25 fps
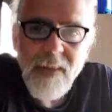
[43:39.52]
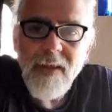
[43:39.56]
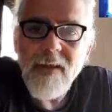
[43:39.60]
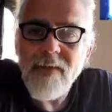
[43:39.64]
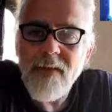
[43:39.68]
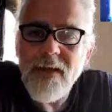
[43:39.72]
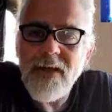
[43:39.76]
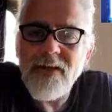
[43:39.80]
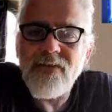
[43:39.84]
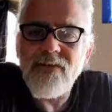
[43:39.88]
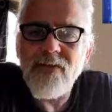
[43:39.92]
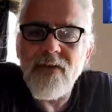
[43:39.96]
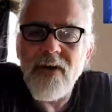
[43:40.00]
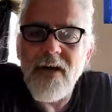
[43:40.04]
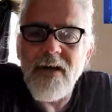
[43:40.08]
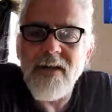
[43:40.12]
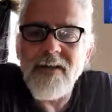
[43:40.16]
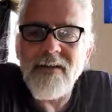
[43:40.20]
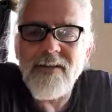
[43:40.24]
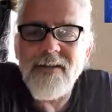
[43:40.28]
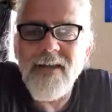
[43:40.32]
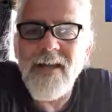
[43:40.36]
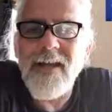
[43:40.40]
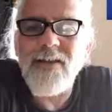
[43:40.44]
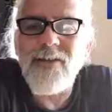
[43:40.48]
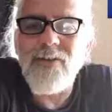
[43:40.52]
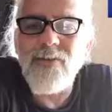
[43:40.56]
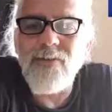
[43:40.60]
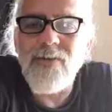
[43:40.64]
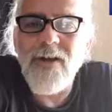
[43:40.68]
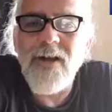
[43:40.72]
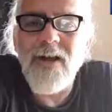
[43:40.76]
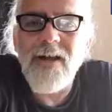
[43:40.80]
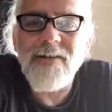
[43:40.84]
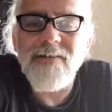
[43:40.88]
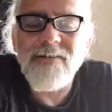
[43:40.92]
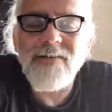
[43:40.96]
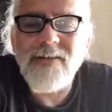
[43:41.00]
That's right. Thank you,
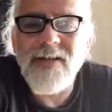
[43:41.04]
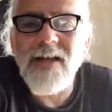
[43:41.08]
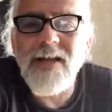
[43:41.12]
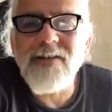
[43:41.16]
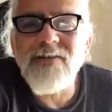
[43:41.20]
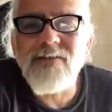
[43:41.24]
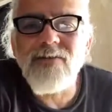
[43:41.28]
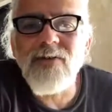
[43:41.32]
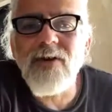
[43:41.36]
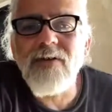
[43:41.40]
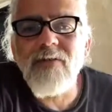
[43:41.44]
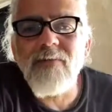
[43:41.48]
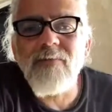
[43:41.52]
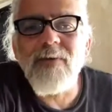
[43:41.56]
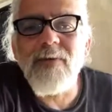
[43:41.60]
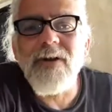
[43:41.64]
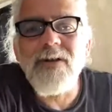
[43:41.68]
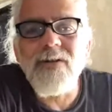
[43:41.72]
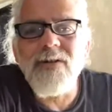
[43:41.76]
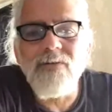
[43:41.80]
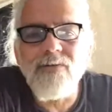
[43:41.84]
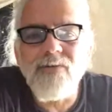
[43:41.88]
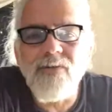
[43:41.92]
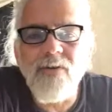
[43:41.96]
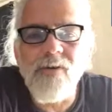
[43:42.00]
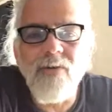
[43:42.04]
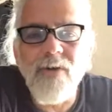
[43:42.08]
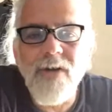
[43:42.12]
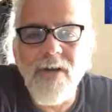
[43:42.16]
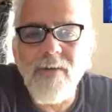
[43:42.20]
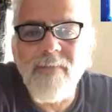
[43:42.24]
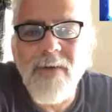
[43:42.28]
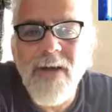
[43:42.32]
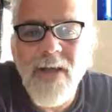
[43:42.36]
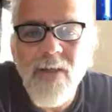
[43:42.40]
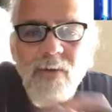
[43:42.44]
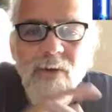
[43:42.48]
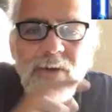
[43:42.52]
guys. Thanks to everybody who
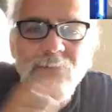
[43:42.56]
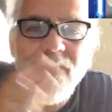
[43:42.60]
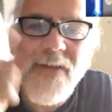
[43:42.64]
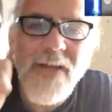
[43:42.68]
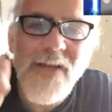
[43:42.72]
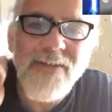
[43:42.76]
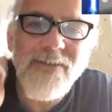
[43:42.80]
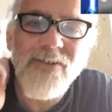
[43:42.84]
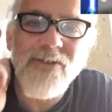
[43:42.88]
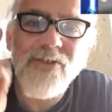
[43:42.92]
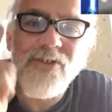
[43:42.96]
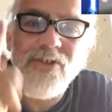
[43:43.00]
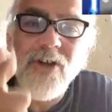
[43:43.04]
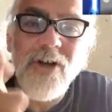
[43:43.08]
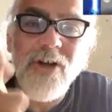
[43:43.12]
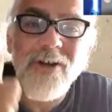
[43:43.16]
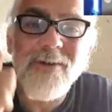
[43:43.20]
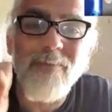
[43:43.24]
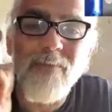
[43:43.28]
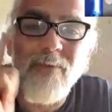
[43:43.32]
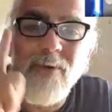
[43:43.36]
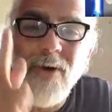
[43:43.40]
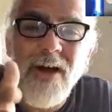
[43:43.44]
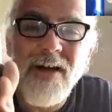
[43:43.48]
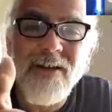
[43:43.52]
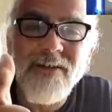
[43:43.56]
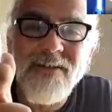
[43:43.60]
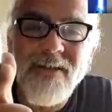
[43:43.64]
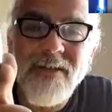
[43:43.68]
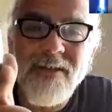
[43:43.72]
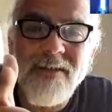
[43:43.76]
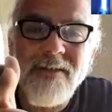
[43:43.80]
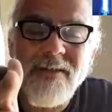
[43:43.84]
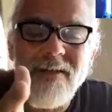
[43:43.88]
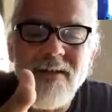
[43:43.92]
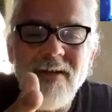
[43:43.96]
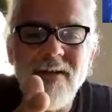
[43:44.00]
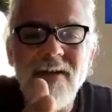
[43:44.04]
donated. By the way, thanks to Chuck
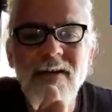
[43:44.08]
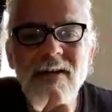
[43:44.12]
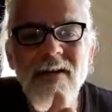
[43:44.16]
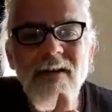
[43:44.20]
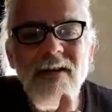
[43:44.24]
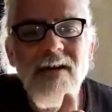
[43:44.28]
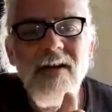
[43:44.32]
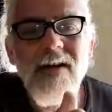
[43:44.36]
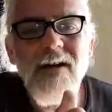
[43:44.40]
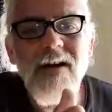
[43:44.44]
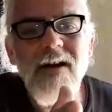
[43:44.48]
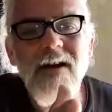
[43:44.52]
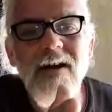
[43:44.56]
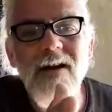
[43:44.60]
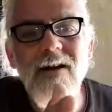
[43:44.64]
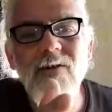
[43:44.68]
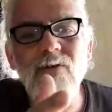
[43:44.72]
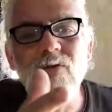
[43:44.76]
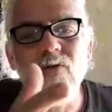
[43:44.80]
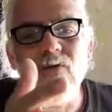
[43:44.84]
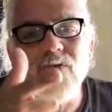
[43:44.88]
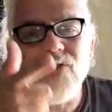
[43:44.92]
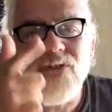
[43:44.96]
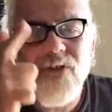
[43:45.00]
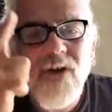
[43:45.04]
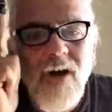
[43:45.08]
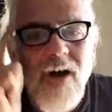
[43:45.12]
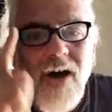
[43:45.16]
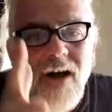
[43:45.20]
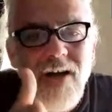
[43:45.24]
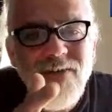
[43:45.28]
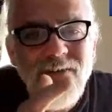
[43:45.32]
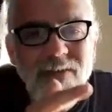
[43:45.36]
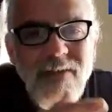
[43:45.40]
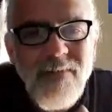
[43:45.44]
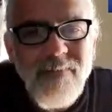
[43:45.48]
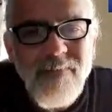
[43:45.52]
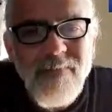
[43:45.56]
Bronson, who was
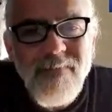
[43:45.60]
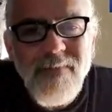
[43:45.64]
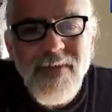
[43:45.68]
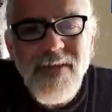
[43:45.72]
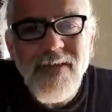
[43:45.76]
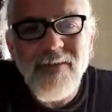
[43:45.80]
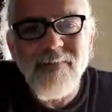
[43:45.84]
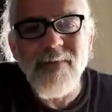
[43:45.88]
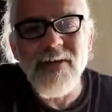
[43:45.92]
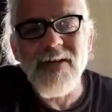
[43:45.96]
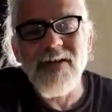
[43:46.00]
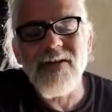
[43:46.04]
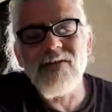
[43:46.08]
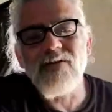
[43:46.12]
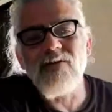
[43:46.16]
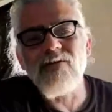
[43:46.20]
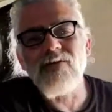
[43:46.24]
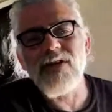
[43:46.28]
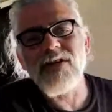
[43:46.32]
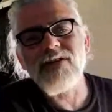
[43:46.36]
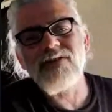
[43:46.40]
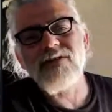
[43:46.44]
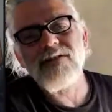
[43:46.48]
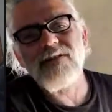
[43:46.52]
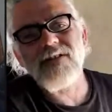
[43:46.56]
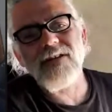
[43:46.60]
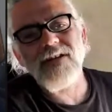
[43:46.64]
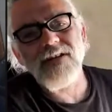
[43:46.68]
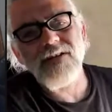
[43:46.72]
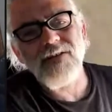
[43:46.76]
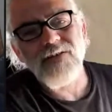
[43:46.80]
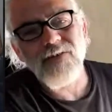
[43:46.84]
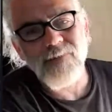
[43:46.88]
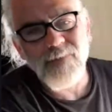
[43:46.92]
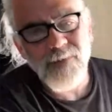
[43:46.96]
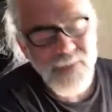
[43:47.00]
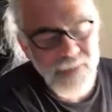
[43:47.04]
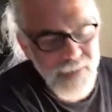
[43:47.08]
awesome. He made a donation today
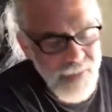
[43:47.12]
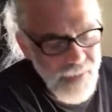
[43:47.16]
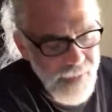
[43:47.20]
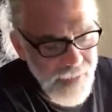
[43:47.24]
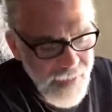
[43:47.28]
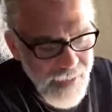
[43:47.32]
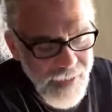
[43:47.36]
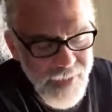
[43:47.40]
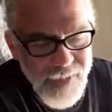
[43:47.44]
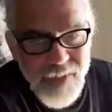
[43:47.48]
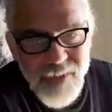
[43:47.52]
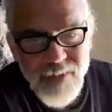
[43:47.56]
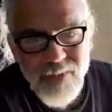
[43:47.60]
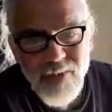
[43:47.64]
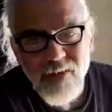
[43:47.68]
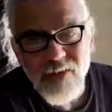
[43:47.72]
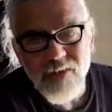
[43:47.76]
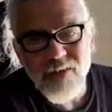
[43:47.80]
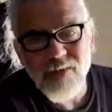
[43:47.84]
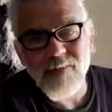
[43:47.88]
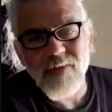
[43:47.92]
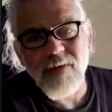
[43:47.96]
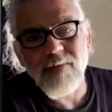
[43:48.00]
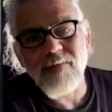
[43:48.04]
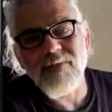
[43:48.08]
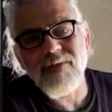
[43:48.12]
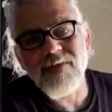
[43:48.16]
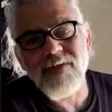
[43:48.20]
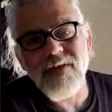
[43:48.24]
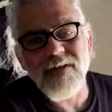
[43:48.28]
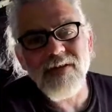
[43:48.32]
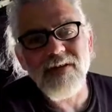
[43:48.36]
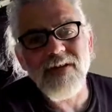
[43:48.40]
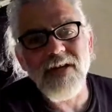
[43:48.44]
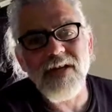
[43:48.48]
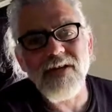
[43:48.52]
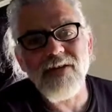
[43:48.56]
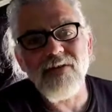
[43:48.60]
to me, and I called him up and said,
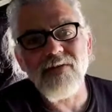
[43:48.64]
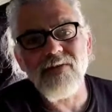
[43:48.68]
thank